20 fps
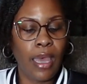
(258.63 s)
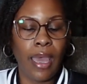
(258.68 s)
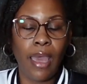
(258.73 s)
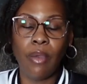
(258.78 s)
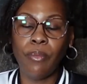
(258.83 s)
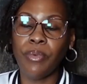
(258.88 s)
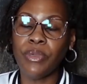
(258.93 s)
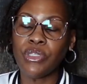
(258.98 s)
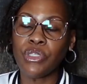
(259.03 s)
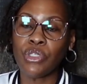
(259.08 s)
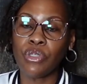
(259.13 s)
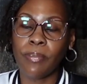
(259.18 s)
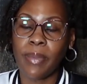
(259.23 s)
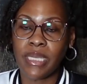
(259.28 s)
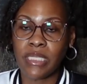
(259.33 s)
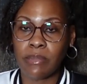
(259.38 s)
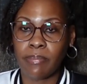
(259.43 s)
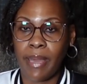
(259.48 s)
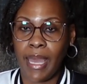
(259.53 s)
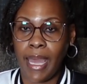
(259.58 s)
I went to
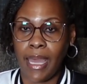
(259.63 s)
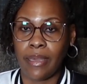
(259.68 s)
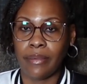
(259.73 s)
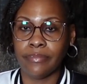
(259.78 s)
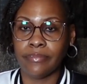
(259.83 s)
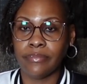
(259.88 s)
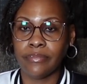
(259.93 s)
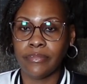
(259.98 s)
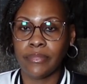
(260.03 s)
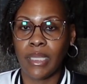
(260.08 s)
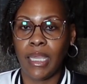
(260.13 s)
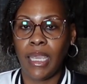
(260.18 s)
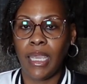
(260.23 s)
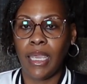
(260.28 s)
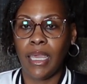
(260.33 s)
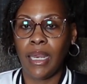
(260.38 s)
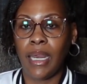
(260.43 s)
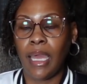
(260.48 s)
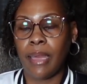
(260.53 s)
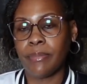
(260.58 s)
Best Buy
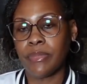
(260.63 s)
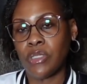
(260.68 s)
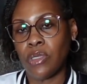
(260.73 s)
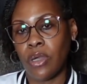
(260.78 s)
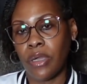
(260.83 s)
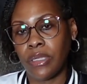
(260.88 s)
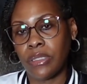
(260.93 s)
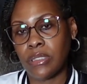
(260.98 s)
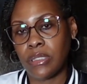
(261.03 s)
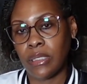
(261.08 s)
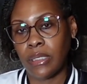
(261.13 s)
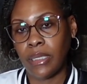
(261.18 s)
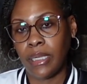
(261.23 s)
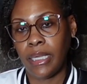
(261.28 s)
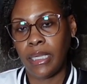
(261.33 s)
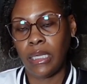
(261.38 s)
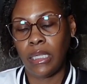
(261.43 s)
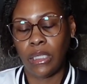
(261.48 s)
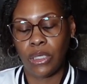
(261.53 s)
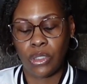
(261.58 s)
and I'm talking to the
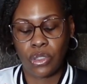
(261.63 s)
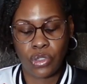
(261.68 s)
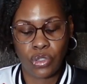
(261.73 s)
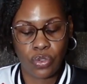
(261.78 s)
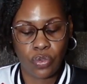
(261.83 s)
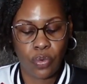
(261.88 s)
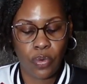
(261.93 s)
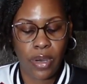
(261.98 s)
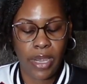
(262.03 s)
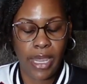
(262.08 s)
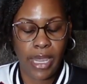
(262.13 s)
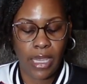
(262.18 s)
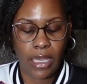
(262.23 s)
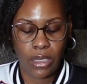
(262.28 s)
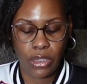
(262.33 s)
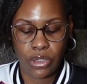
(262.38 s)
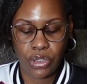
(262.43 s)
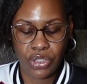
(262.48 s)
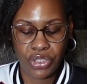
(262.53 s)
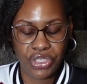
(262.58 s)
lady in the store,
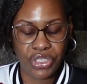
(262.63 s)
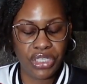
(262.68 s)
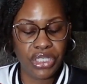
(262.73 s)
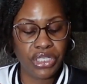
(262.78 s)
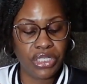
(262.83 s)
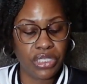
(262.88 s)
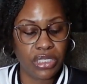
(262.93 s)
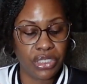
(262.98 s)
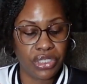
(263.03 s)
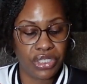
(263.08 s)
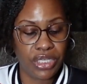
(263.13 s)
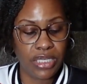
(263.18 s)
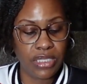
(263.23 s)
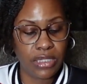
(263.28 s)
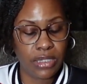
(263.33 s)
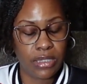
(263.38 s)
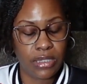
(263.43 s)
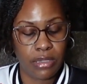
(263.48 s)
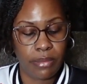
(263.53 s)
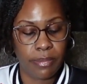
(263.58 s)
and she
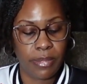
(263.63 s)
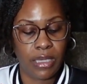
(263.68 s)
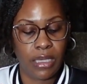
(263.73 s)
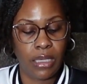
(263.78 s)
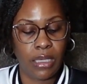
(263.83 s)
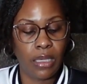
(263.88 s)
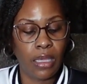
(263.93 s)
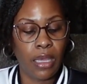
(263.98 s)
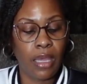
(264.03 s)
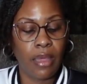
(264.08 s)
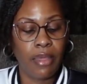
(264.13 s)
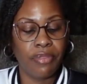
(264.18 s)
suggested to me